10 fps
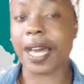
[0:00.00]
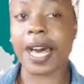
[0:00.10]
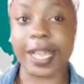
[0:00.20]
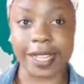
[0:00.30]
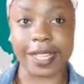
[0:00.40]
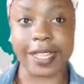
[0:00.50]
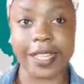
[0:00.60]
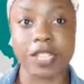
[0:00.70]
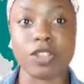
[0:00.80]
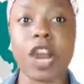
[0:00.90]
and
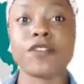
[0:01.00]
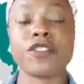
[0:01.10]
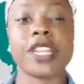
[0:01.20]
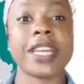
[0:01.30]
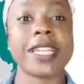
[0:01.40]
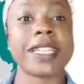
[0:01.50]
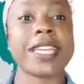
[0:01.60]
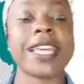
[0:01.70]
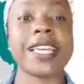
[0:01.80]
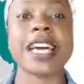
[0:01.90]
you have to get
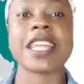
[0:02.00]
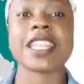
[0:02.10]
like